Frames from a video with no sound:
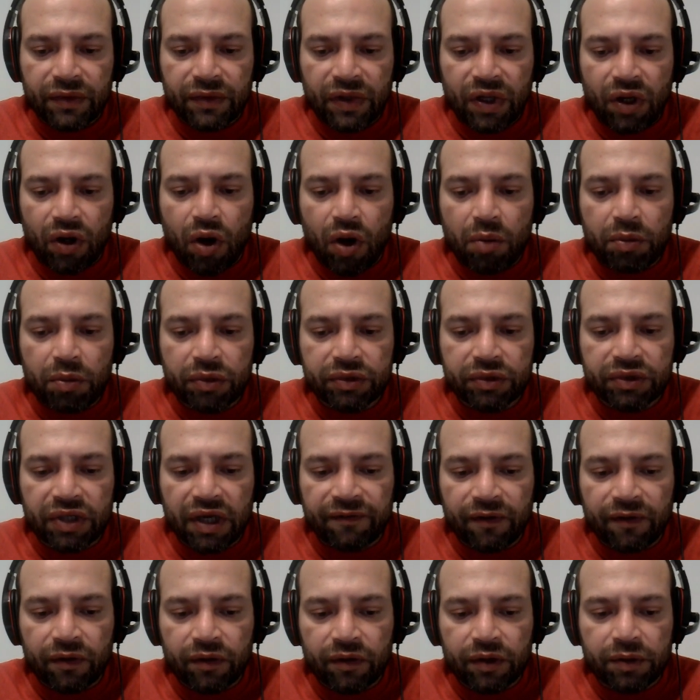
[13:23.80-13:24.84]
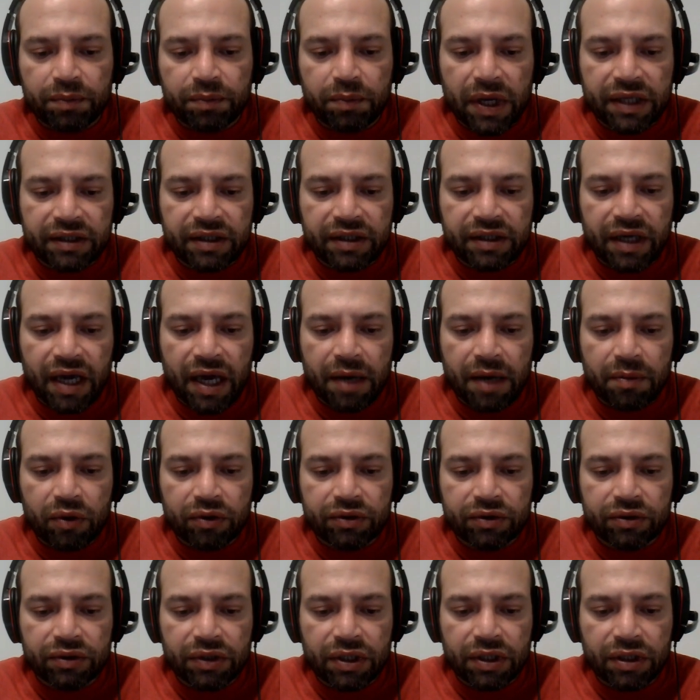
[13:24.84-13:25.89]
Common types of display cables
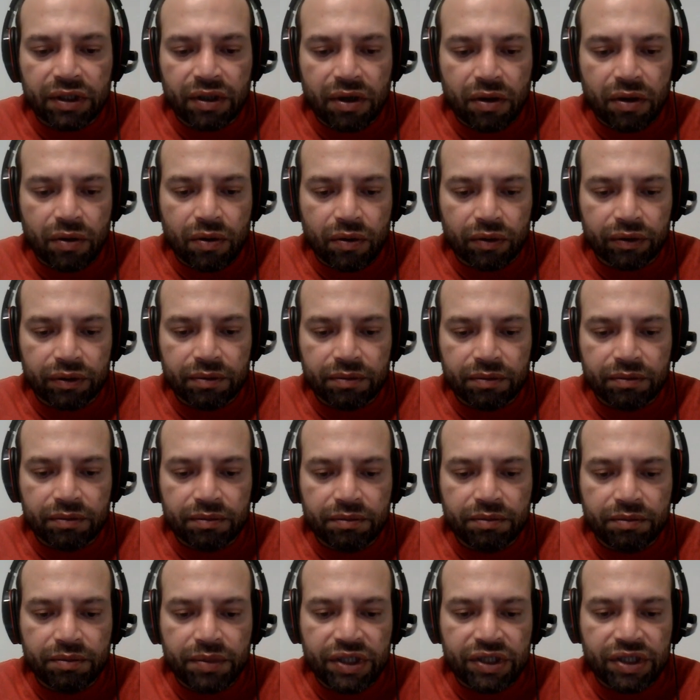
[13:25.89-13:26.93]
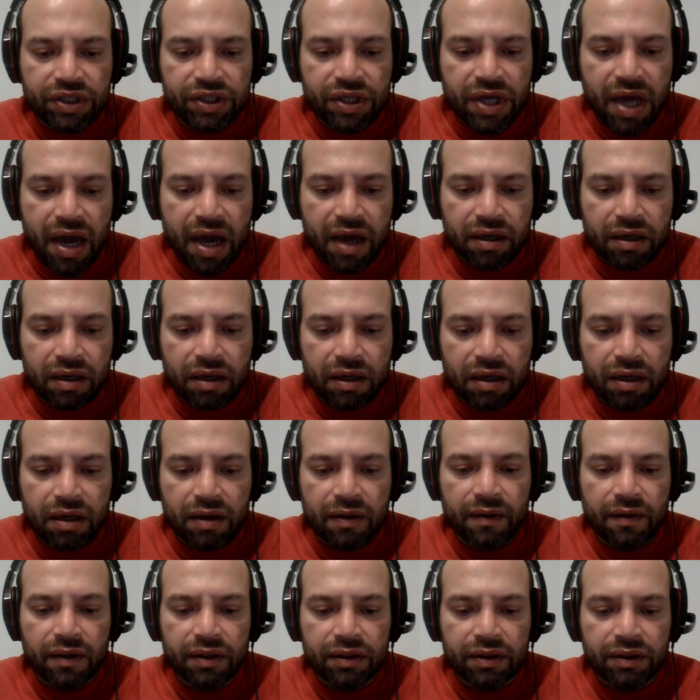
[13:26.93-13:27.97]
include VGA,
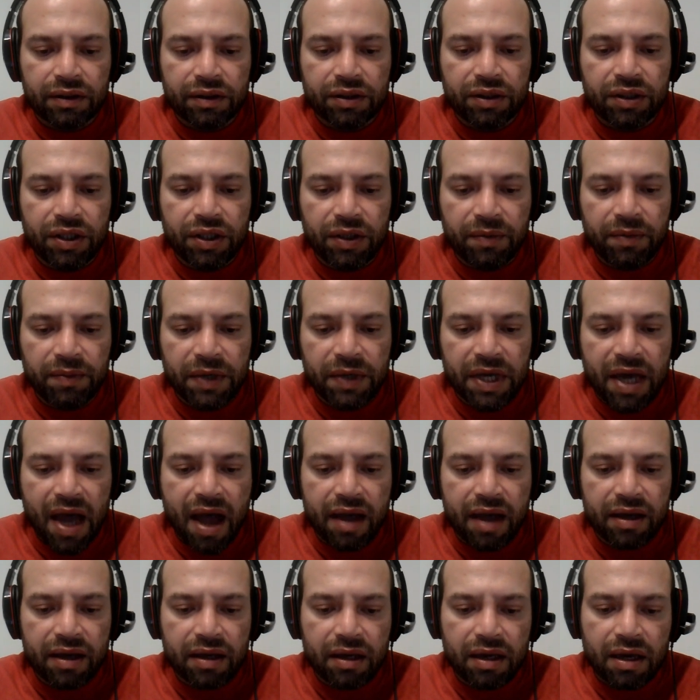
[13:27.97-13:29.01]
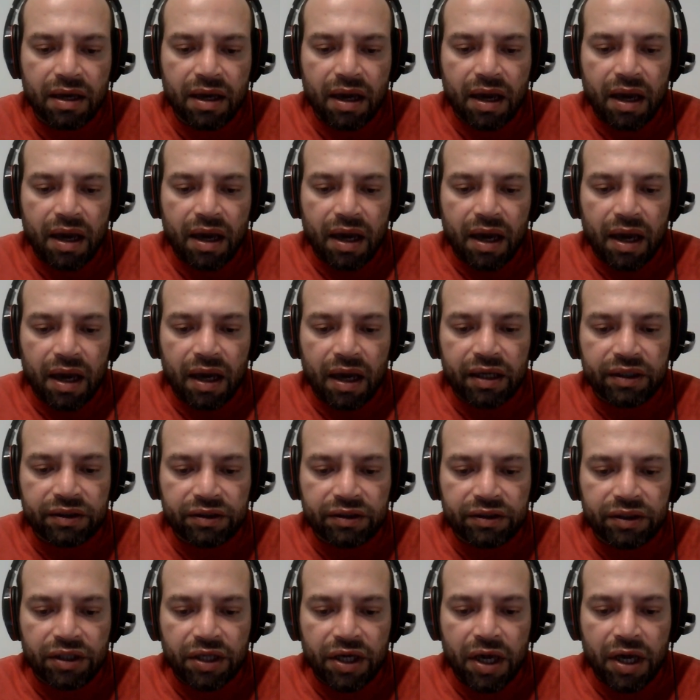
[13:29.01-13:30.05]
DVI,
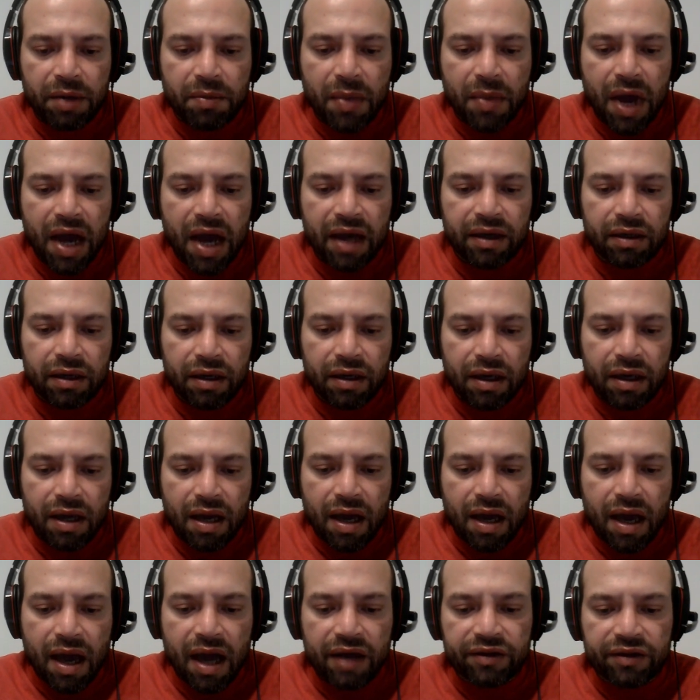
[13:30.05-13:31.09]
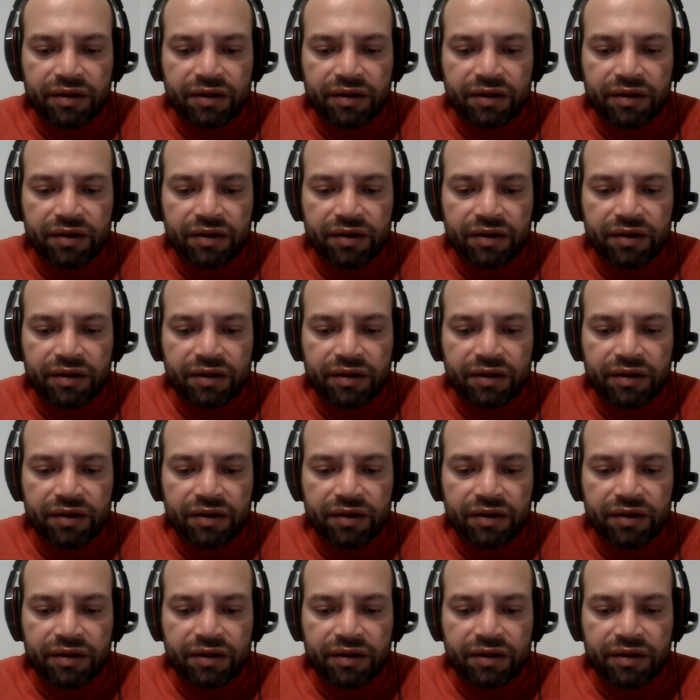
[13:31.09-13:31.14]
HDMI, and